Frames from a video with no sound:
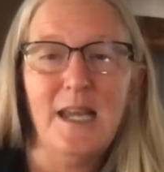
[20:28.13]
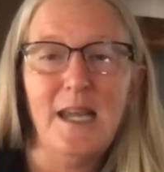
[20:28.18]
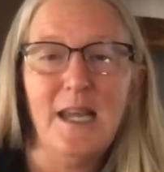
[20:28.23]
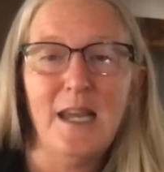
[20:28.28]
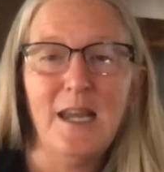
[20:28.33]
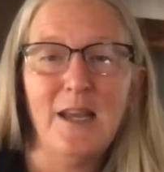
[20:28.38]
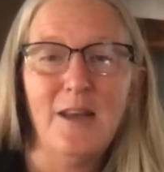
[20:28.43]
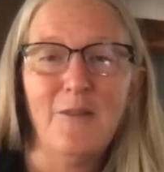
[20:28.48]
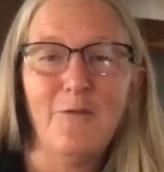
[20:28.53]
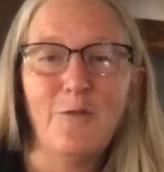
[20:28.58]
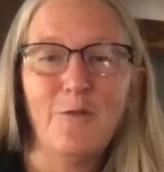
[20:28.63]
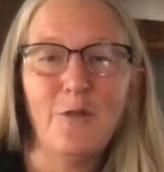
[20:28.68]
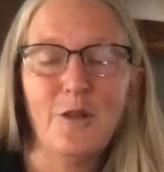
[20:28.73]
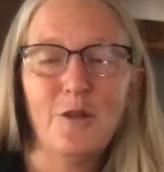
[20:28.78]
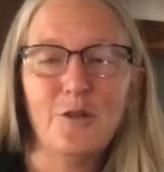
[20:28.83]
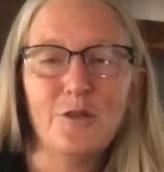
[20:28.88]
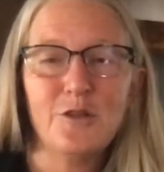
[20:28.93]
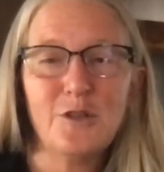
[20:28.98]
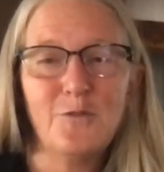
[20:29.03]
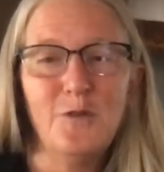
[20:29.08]
And for
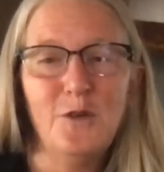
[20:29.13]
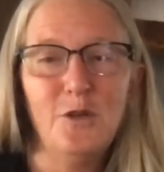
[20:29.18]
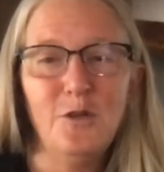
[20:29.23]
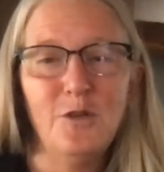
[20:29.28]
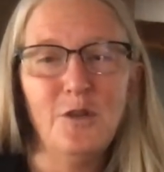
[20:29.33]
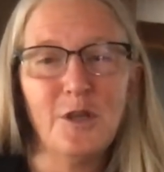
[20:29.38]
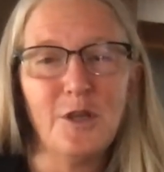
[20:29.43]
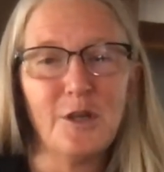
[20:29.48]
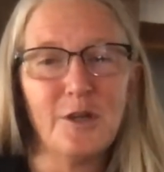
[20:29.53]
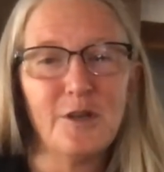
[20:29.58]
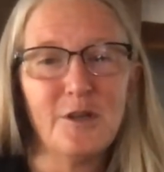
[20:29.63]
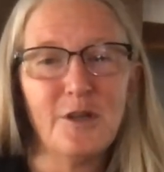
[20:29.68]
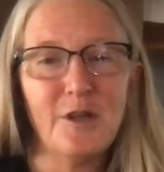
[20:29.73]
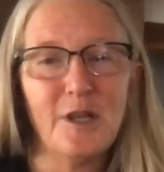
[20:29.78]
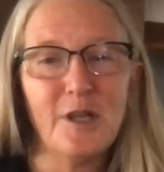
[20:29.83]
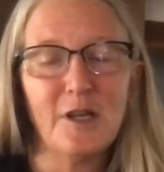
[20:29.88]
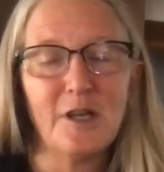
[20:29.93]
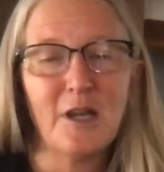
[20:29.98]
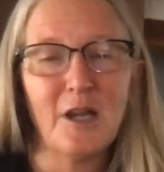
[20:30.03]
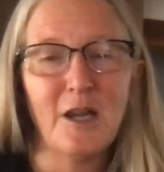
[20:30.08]
those of you
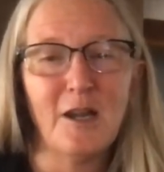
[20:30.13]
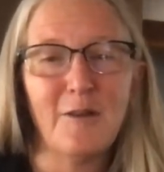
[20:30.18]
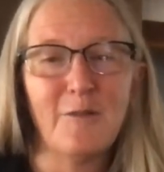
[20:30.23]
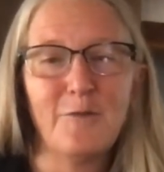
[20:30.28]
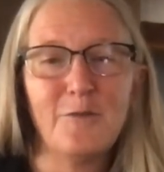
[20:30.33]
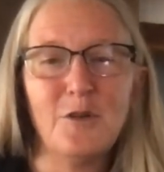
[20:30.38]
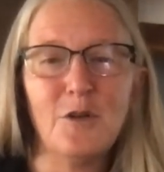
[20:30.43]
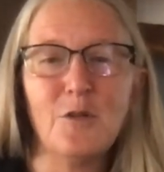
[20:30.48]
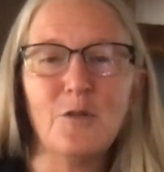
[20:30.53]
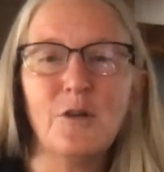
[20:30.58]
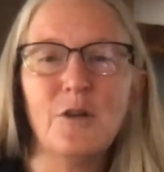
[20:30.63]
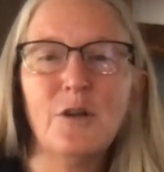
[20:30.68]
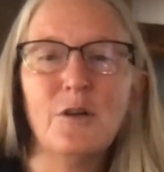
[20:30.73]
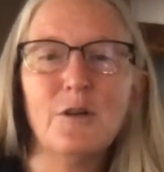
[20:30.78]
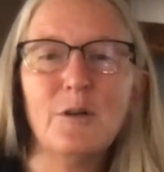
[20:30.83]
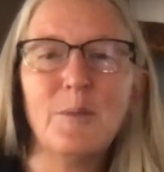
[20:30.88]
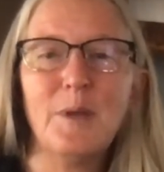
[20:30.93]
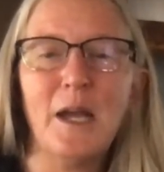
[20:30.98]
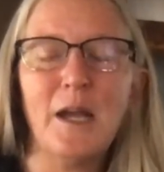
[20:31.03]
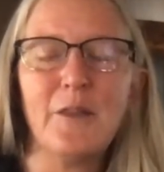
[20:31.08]
that kind of don't
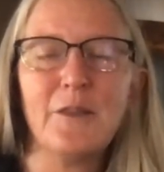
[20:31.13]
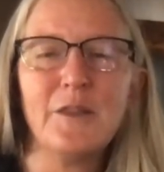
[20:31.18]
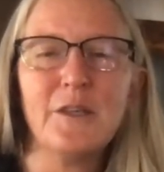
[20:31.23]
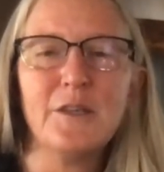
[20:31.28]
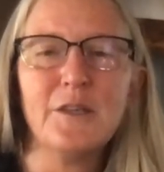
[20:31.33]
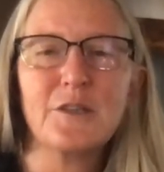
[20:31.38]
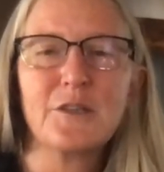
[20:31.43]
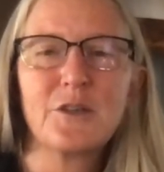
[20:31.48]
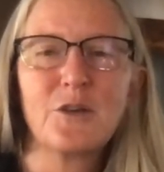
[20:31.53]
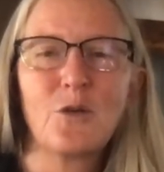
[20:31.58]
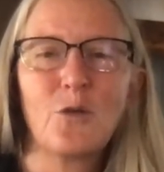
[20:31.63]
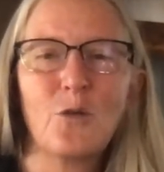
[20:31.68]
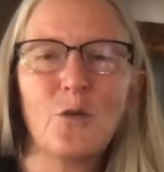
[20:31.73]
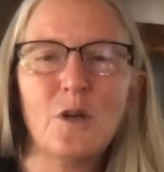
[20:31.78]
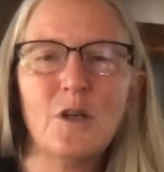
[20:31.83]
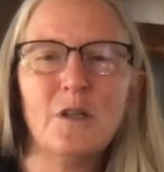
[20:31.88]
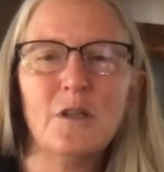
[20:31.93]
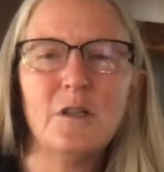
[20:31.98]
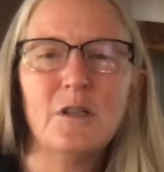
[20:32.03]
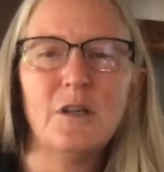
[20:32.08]
know about this,
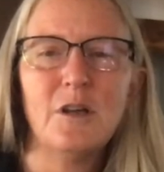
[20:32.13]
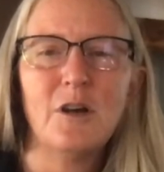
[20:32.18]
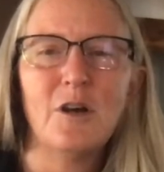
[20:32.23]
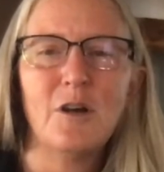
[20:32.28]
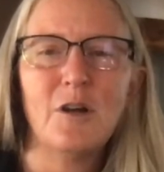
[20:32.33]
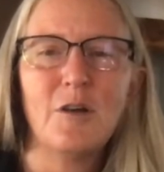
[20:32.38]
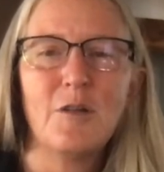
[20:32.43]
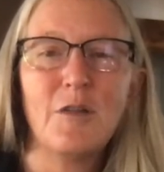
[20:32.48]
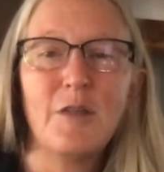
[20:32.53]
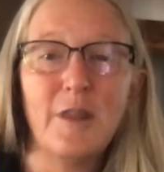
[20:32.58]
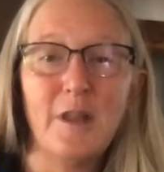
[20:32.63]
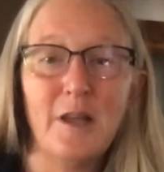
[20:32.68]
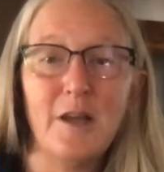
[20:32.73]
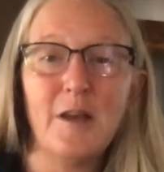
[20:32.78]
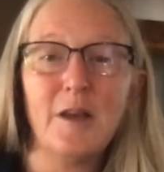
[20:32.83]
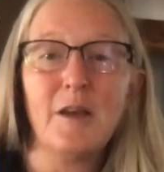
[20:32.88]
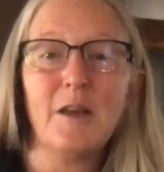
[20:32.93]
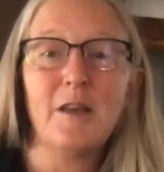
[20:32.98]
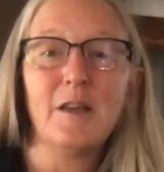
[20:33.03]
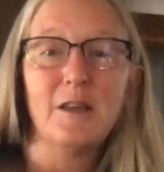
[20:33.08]
krill are
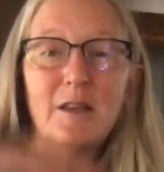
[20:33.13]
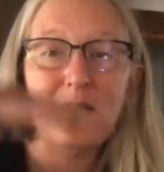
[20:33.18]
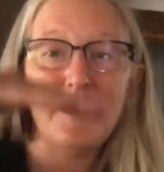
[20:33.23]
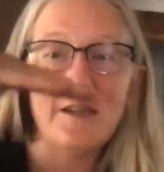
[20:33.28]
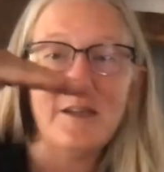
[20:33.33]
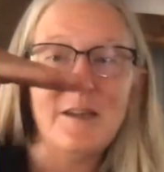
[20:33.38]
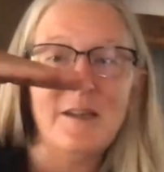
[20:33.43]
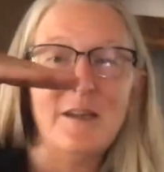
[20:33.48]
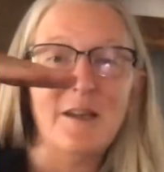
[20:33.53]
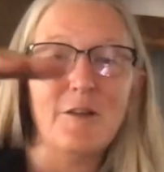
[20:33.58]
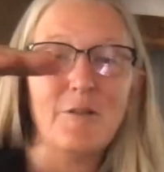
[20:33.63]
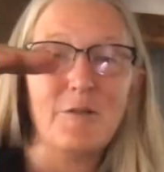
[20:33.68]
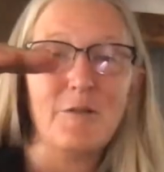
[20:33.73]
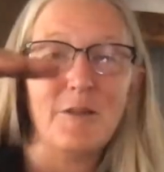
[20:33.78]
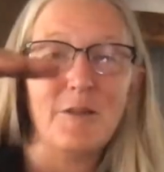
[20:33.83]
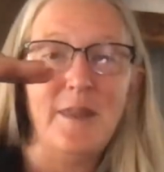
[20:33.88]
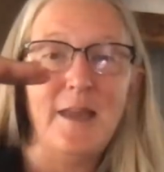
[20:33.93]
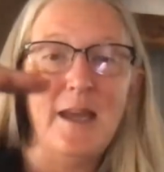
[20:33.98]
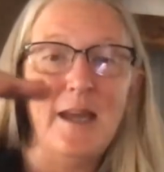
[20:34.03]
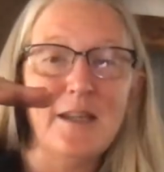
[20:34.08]
the,
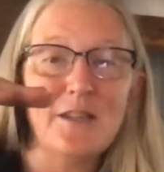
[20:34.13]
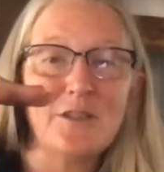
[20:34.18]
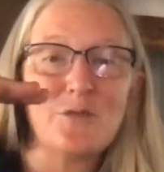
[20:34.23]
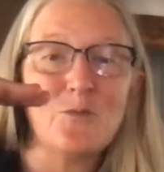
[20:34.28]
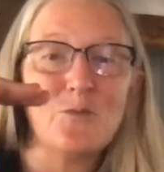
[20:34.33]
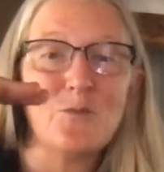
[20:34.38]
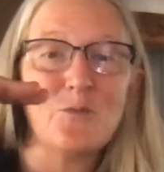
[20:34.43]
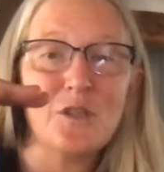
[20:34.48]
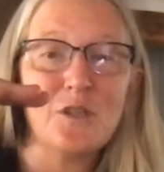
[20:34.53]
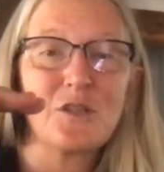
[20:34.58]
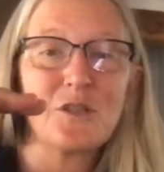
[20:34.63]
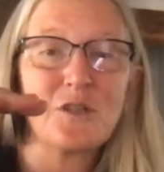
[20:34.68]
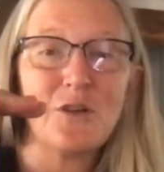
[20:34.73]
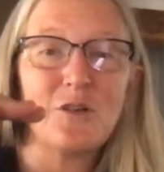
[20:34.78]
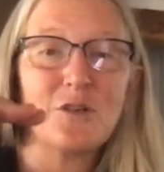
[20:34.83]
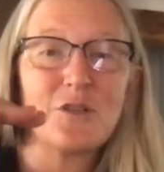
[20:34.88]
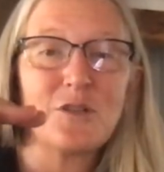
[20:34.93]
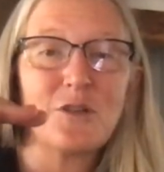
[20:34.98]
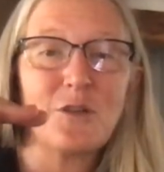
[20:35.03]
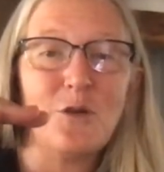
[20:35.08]
that's what
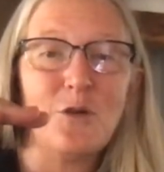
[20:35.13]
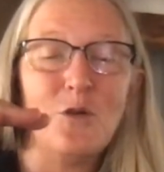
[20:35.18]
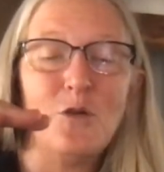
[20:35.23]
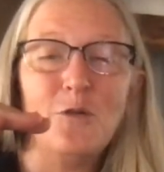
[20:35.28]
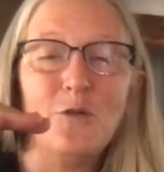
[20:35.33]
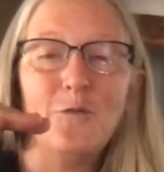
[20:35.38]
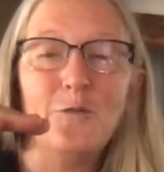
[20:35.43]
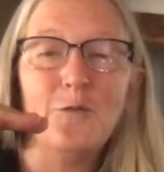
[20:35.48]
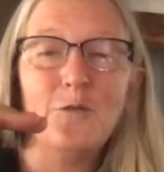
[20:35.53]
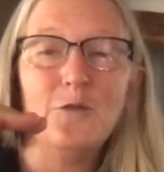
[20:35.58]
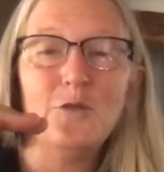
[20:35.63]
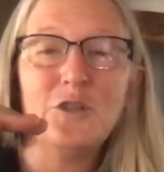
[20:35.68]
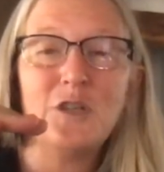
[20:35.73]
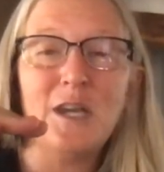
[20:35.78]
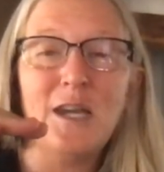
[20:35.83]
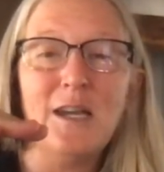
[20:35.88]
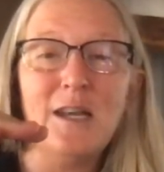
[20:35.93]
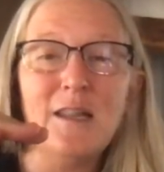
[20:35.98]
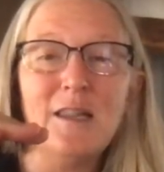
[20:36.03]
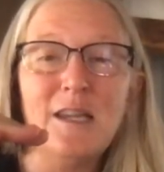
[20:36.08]
starts the whole food
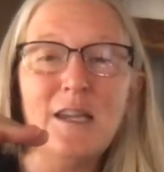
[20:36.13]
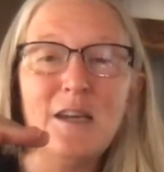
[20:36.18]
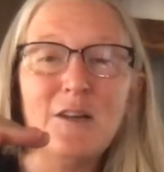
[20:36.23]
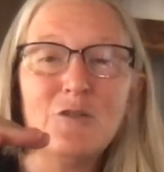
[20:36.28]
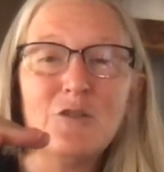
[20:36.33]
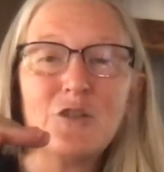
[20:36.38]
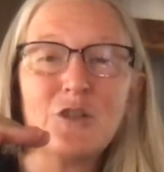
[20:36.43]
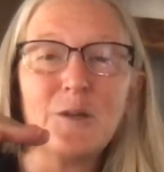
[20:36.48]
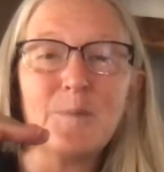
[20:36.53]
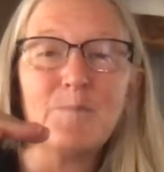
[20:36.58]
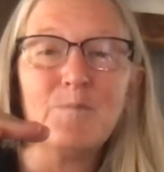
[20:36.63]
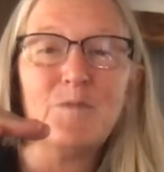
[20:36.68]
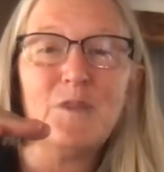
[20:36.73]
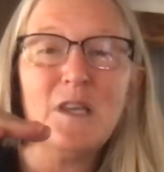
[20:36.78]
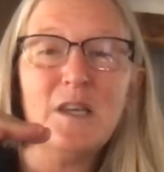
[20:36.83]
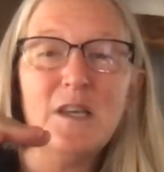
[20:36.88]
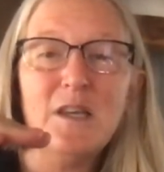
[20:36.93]
chain in the ocean.